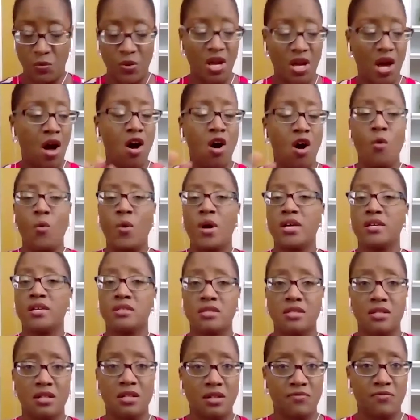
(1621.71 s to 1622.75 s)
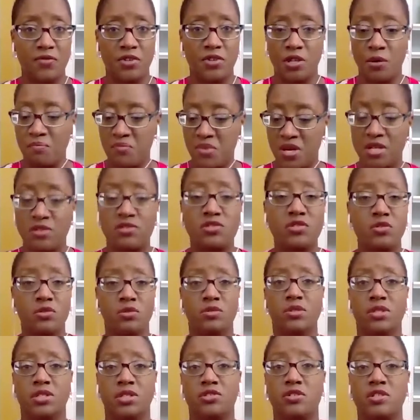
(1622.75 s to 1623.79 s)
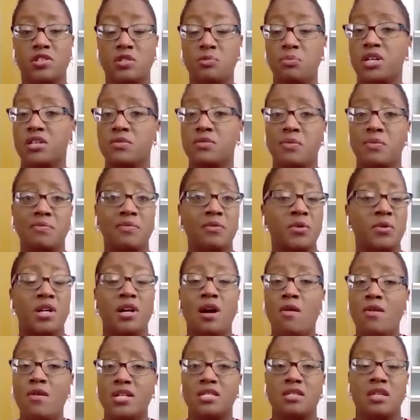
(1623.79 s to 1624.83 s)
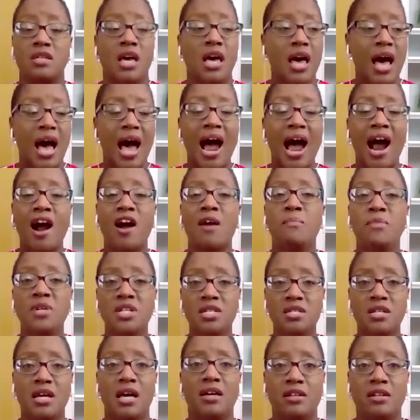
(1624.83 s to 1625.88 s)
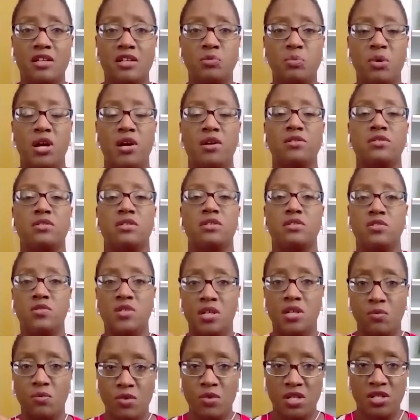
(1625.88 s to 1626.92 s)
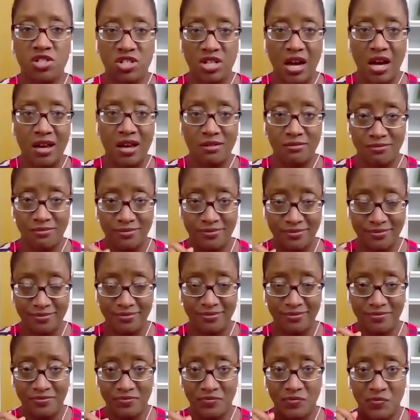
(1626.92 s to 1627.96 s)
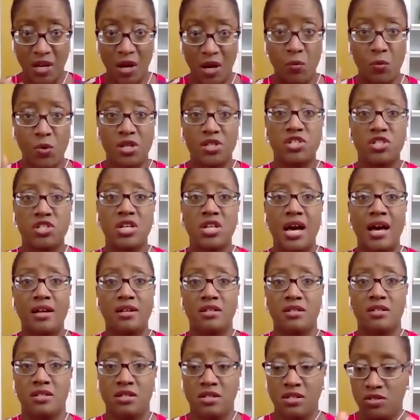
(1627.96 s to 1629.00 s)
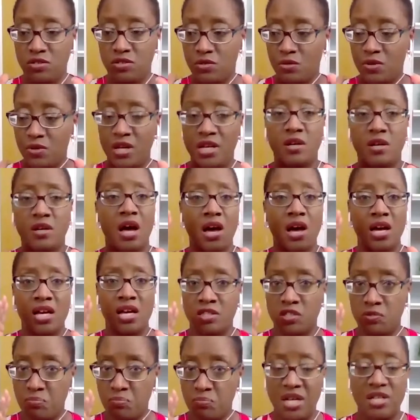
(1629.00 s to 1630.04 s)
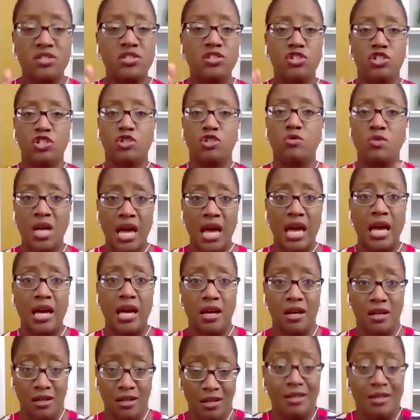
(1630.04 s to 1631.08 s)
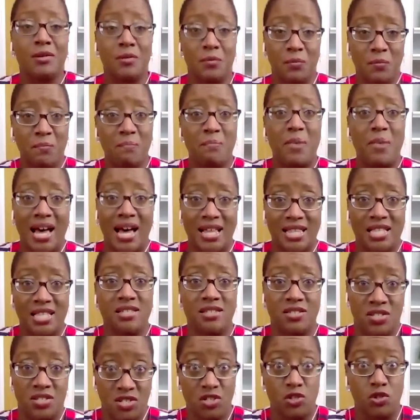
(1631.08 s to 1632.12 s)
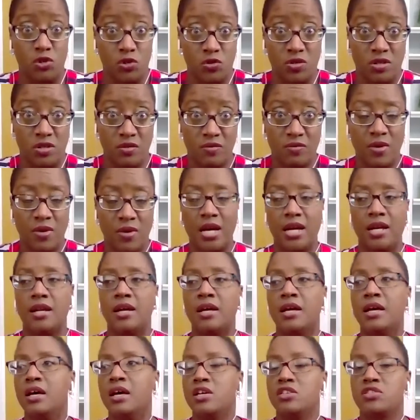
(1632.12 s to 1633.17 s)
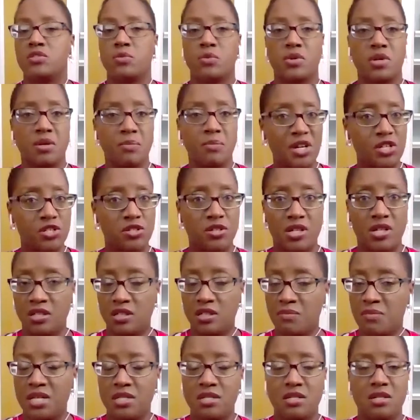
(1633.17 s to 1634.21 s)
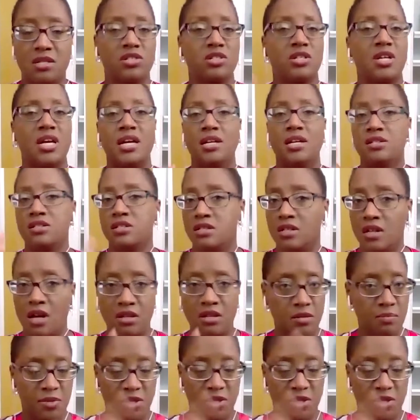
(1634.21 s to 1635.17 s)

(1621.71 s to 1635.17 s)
So we always look for the best school districts because our mentality as parents is you get one shot. You got one shot to do as best as you can by these children, right? So we're gonna make sure they get the best education,